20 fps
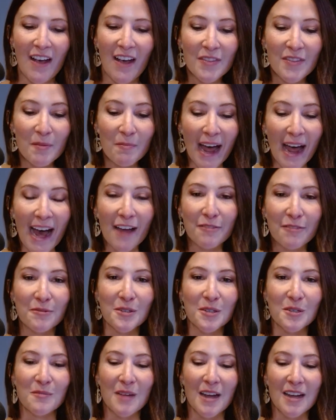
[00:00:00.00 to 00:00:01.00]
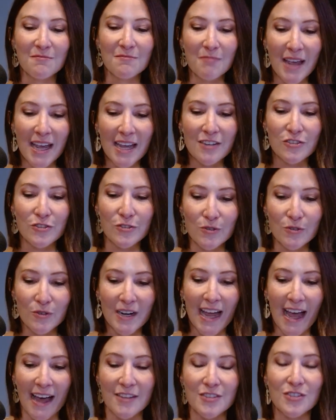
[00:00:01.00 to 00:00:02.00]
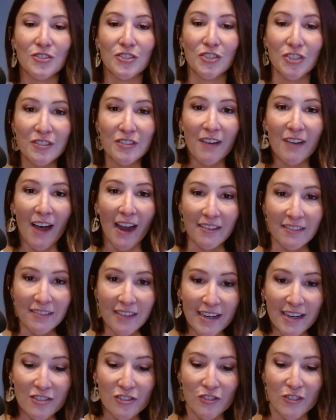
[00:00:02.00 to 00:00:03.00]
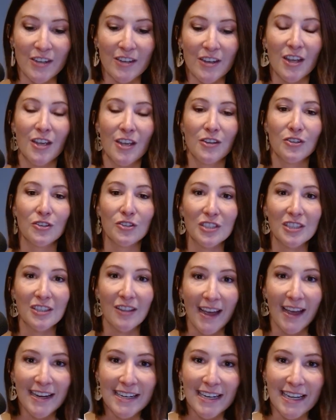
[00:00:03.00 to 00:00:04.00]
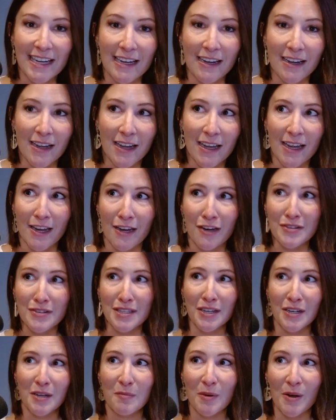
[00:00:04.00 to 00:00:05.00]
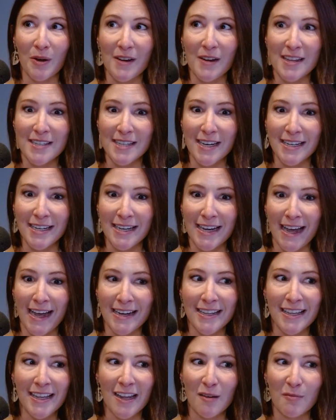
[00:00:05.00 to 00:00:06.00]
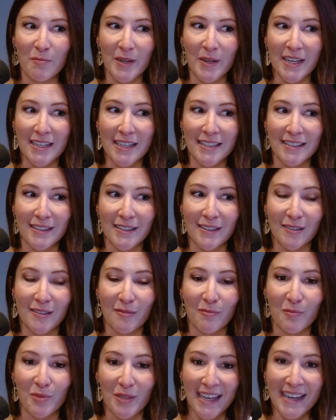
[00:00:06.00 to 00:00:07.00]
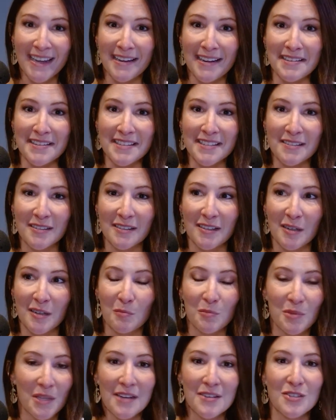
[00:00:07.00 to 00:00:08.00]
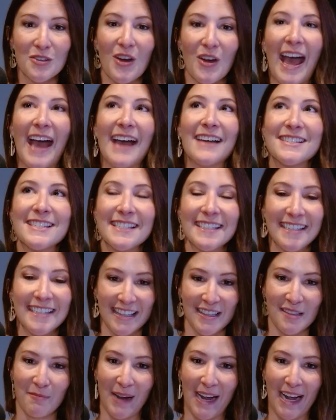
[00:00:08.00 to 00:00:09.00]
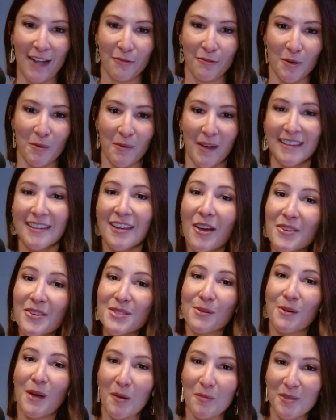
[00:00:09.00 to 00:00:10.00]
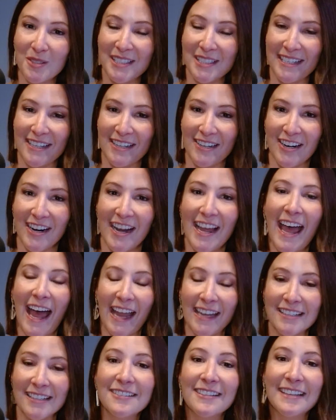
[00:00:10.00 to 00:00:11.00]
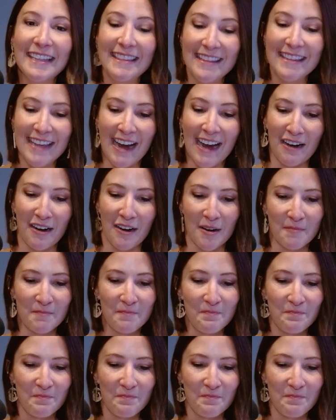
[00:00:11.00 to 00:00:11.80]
The bathroom, make sure it has good ventilation, good lighting. Here's a little bonus I didn't add in, but plants. Plants are excellent in the bathroom, and they also help clear and clean the air.